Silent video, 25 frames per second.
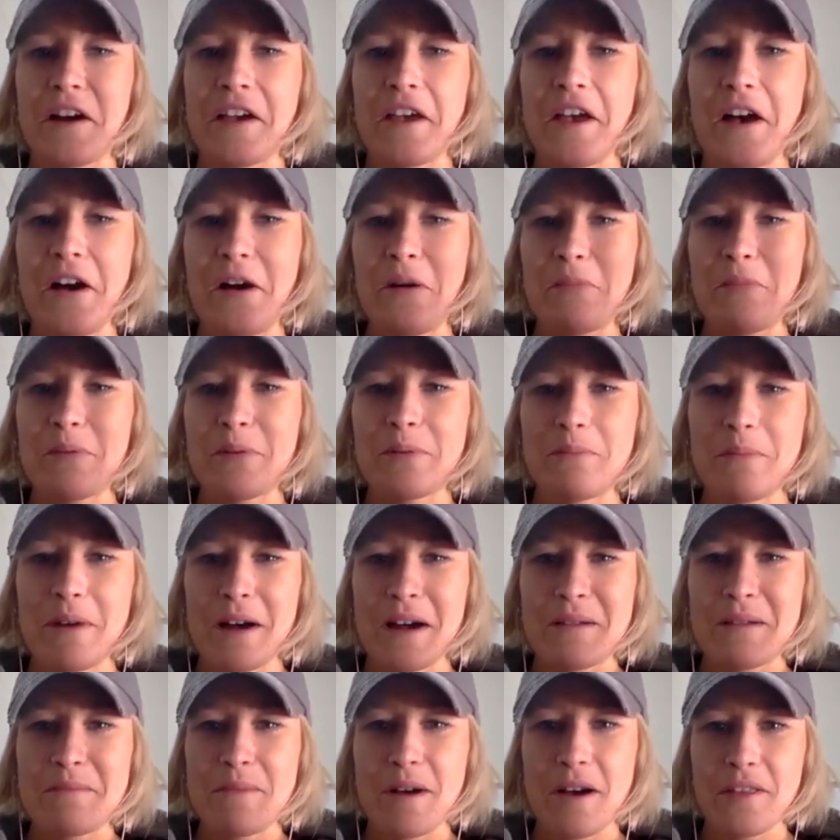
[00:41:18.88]
help
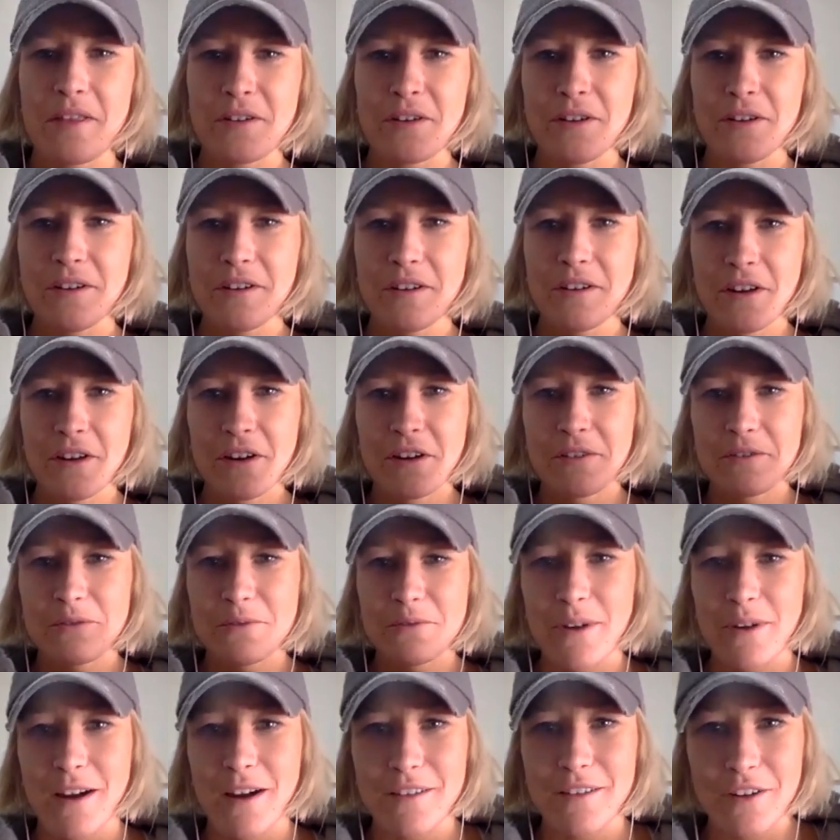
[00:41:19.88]
my mother
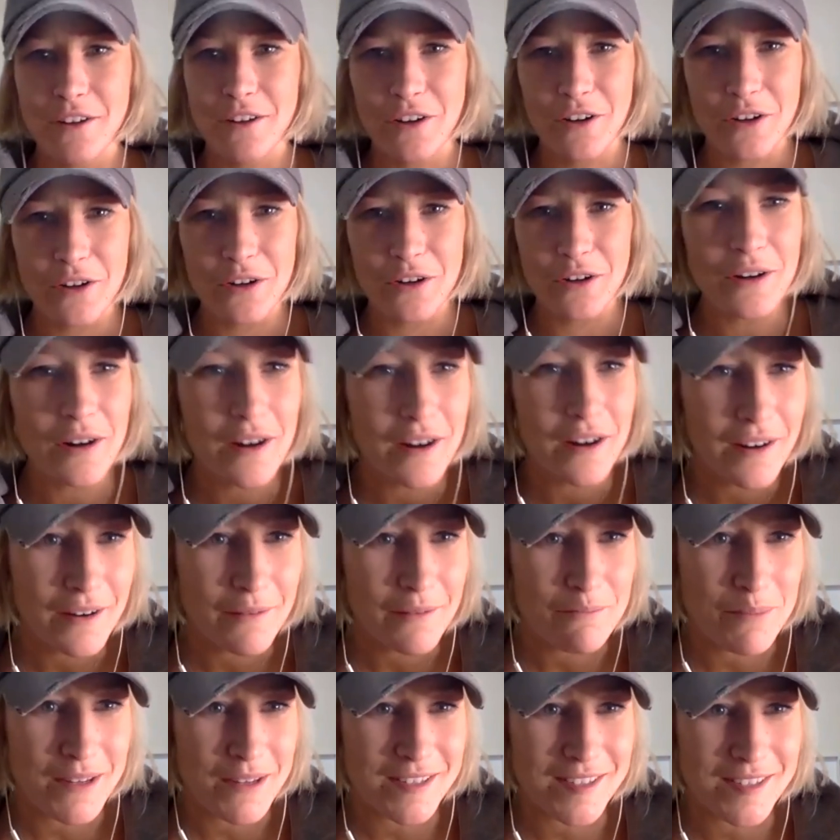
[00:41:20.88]
run her
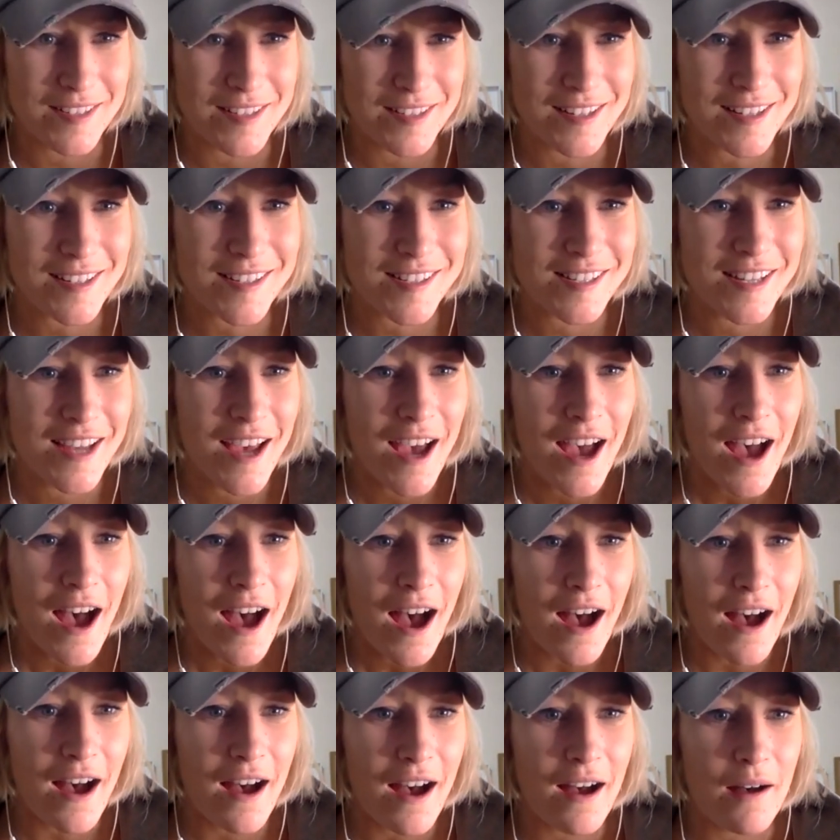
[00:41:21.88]
business.
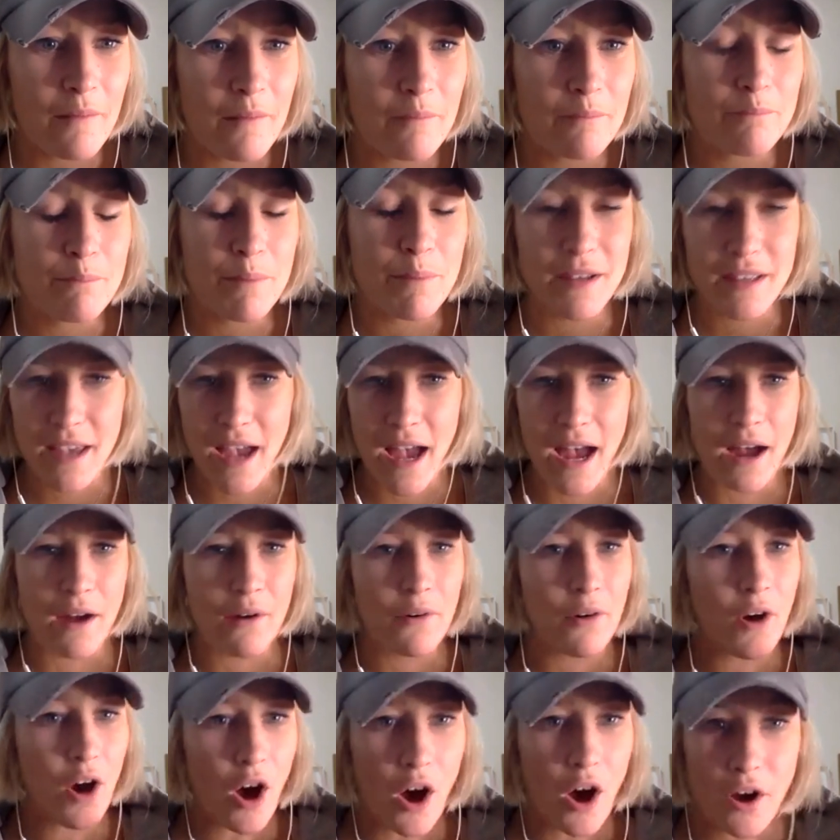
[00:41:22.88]
But yeah,
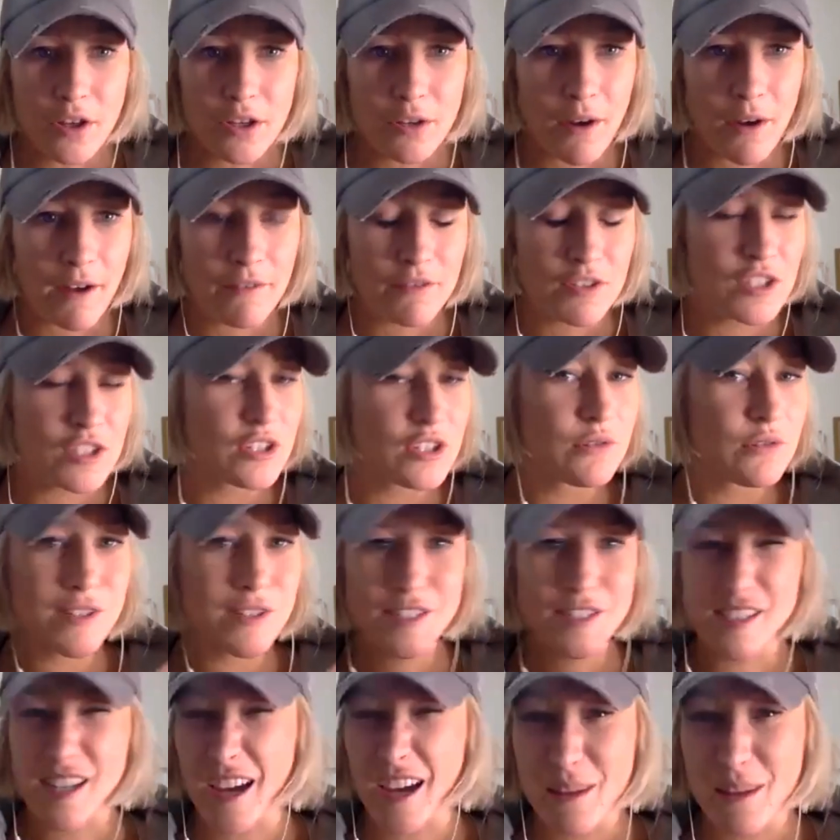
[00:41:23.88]
all you have to do
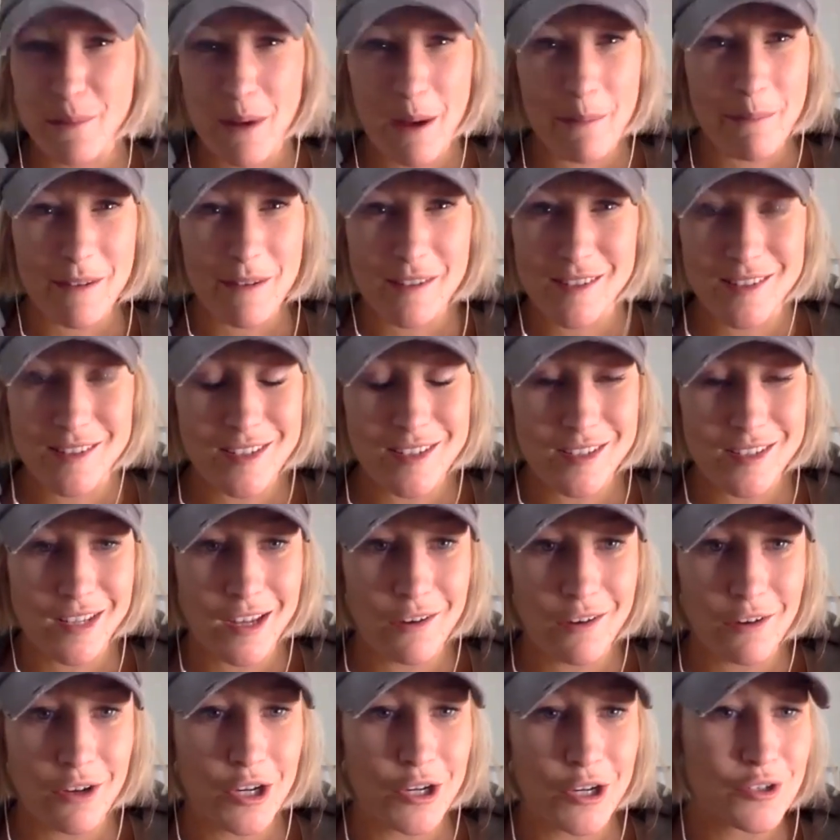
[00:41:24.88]
is sign them up as a
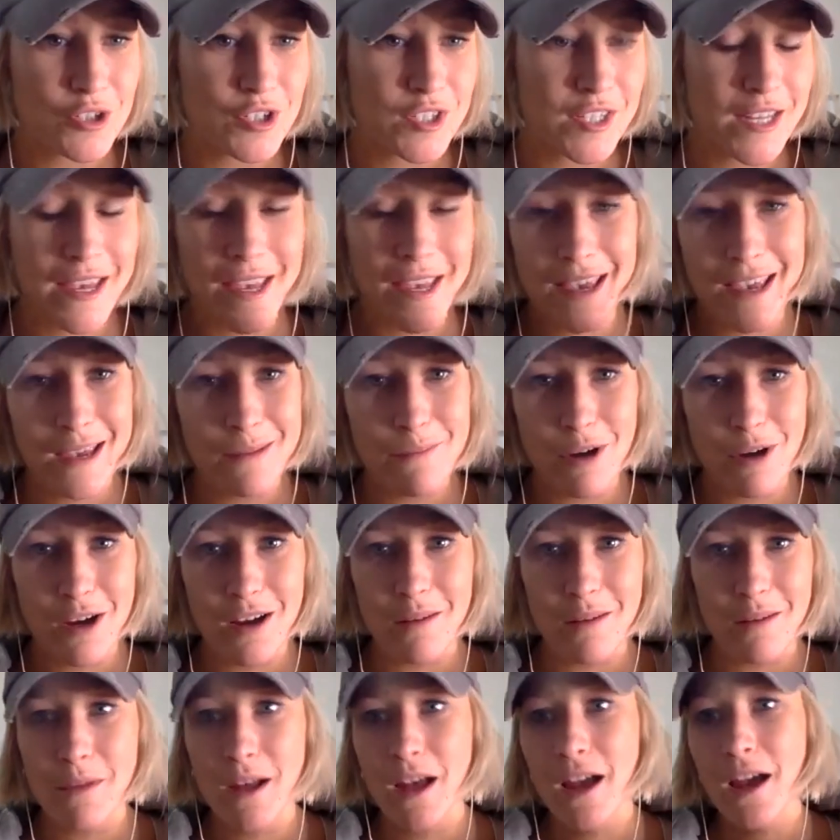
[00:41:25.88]
discount coach. Say, hey
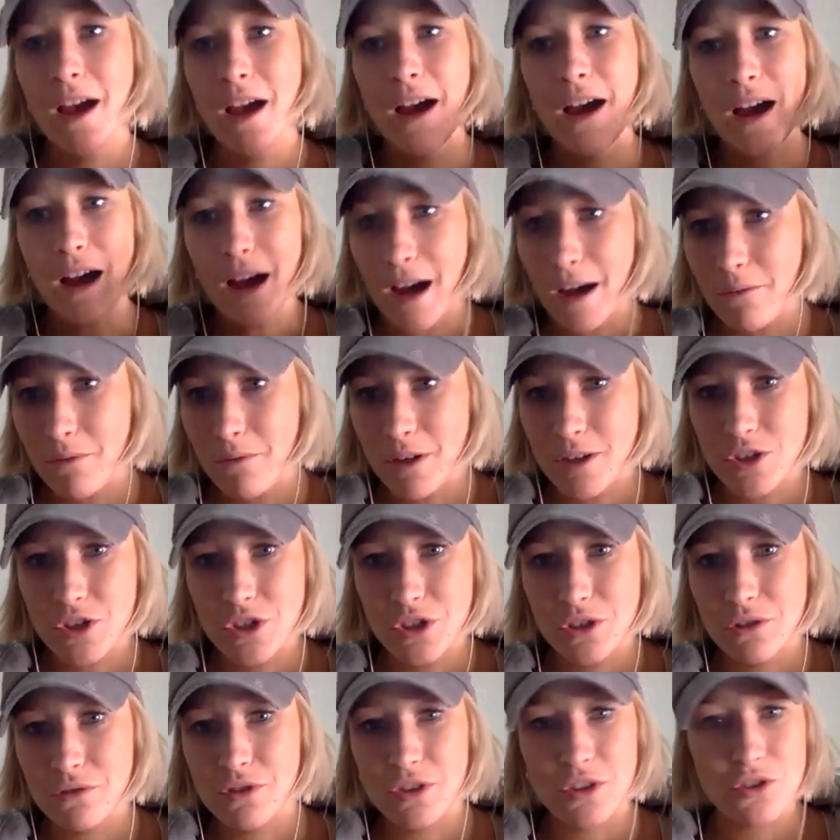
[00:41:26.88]
mom, I want
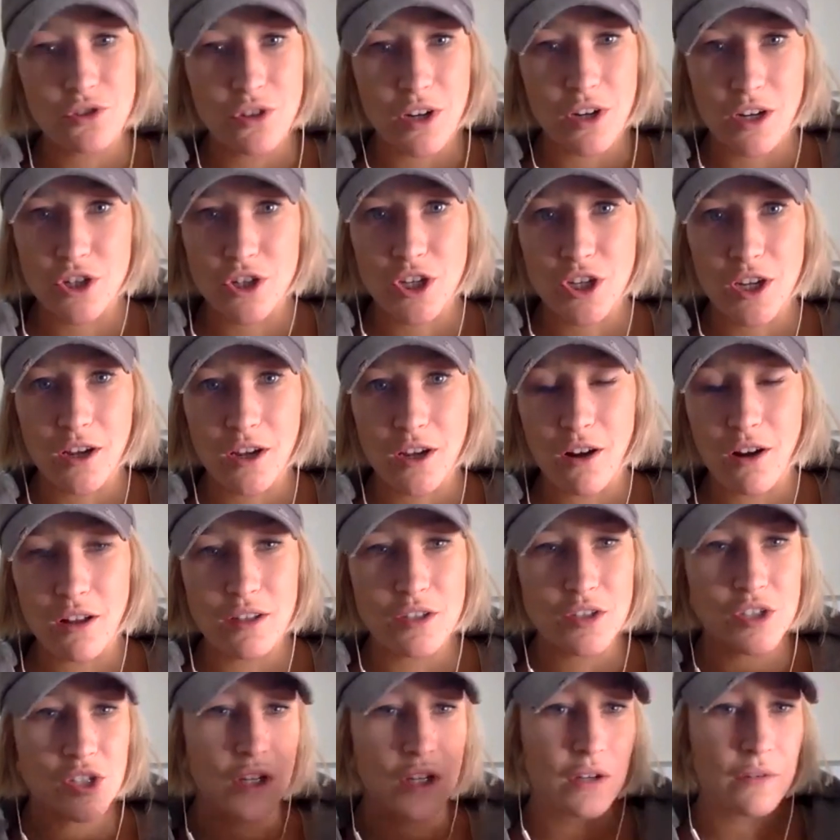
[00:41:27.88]
you to try
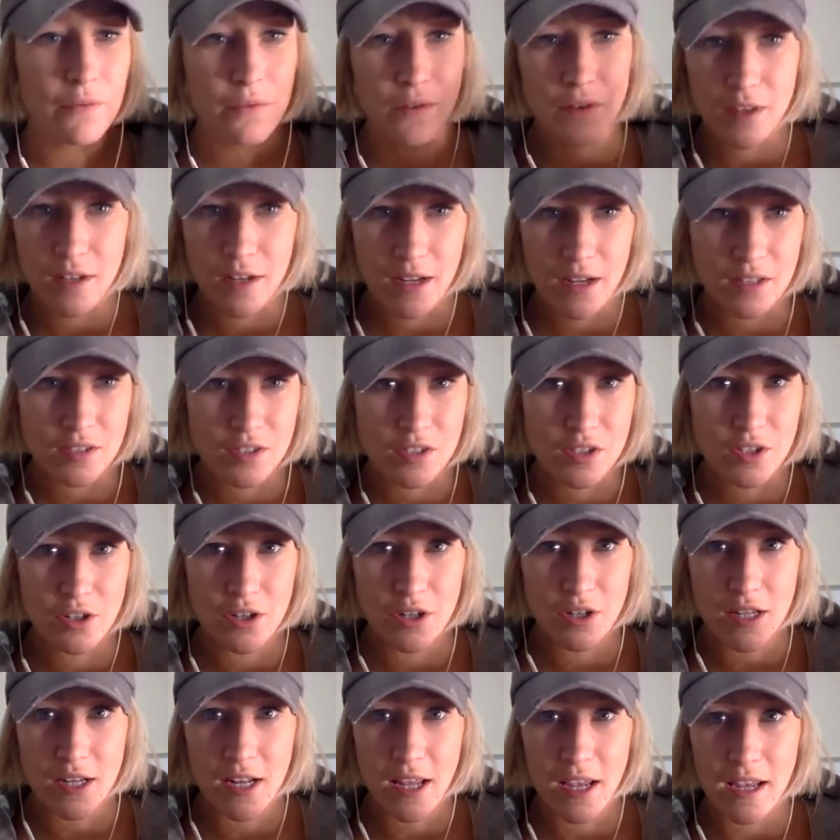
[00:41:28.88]
Shakeology for the next
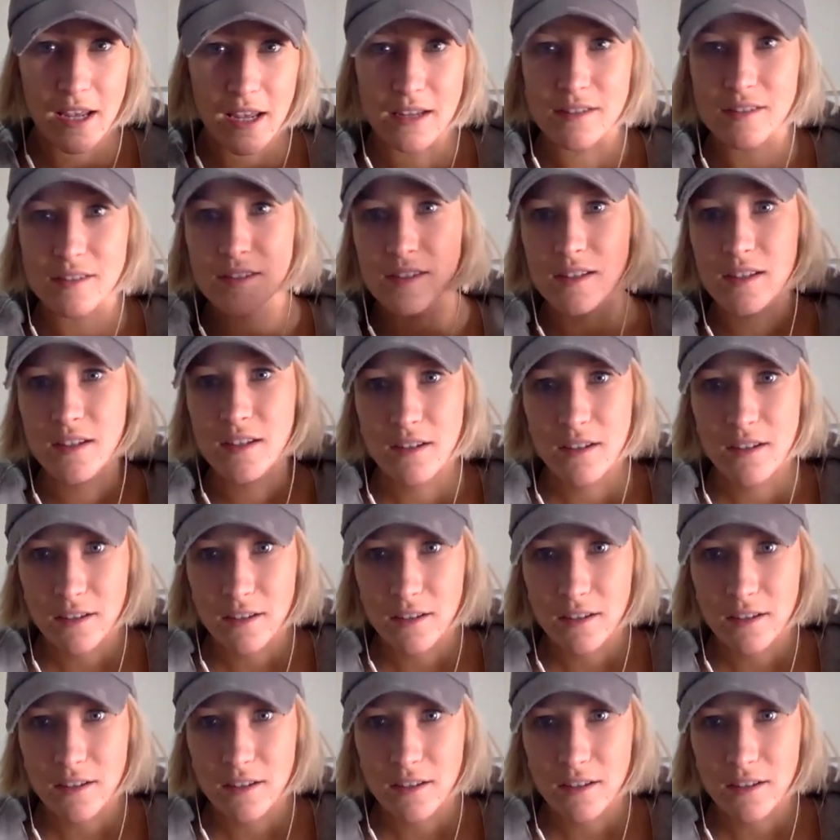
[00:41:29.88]
30 days.